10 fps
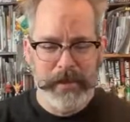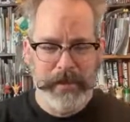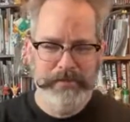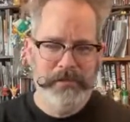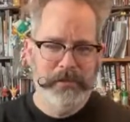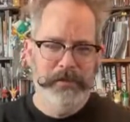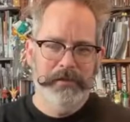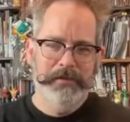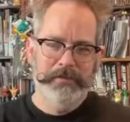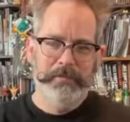that
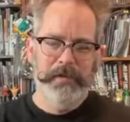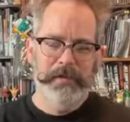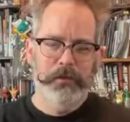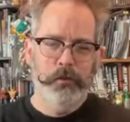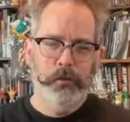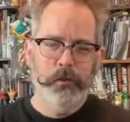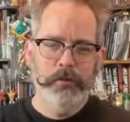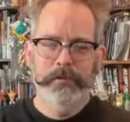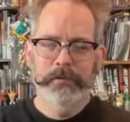to being cool.